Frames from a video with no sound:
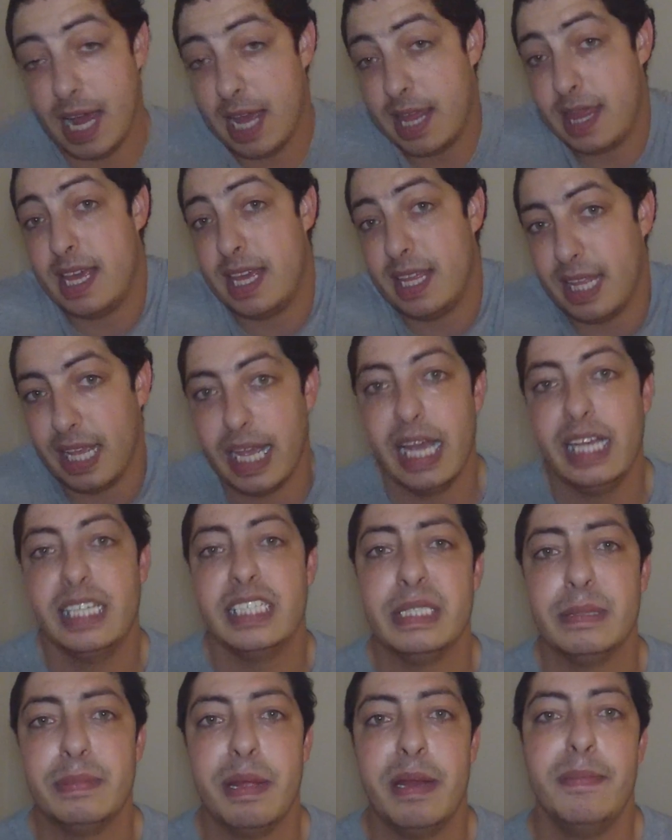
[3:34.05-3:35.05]
I think the case
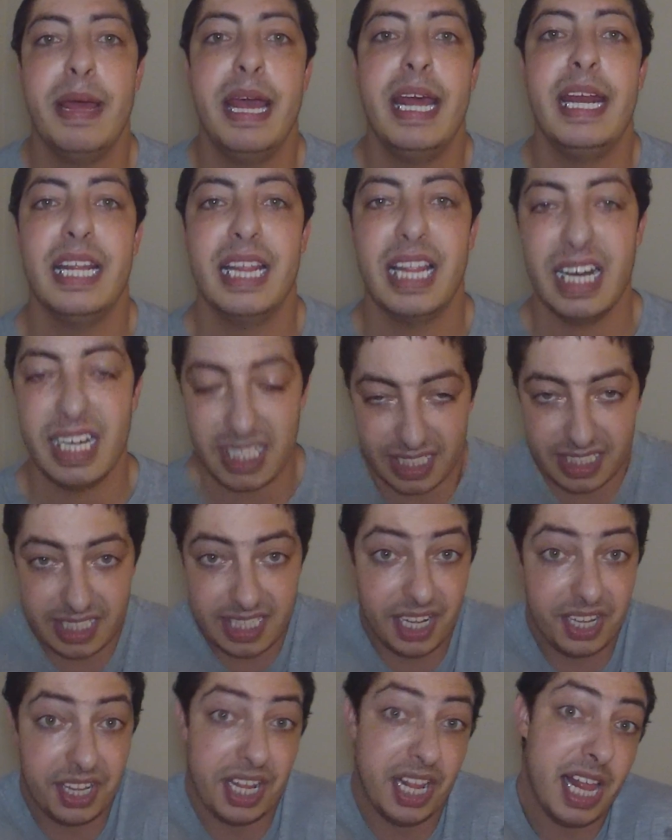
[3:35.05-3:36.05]
has been made that it's
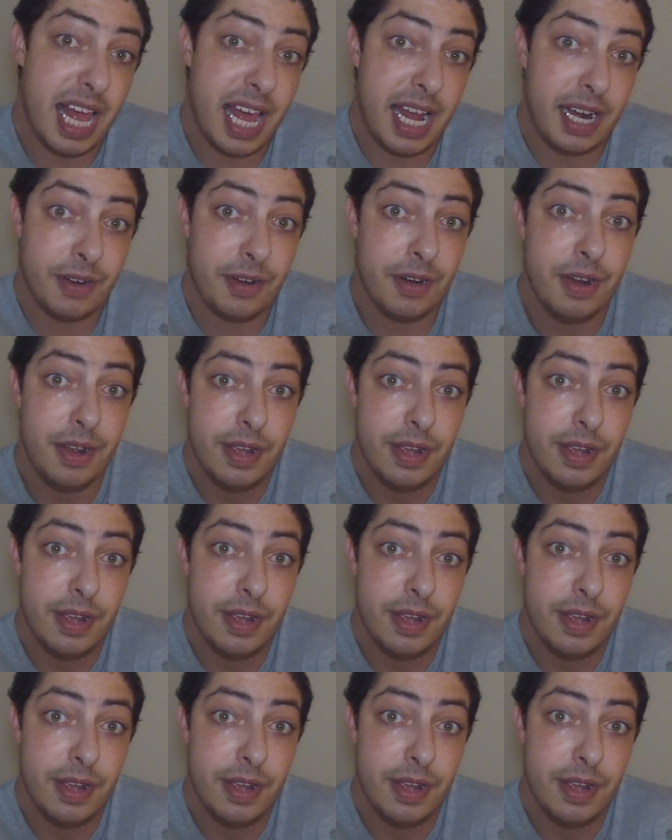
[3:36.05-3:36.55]
the latter,